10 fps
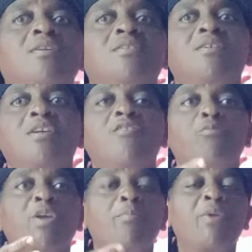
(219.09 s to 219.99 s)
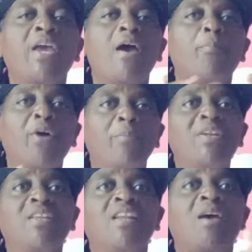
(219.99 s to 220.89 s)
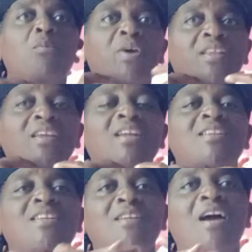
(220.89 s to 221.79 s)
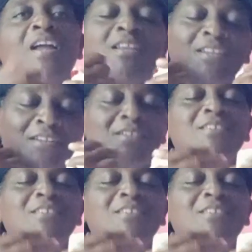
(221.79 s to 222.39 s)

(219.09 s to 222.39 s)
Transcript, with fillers: she gave me my appointment and I went and and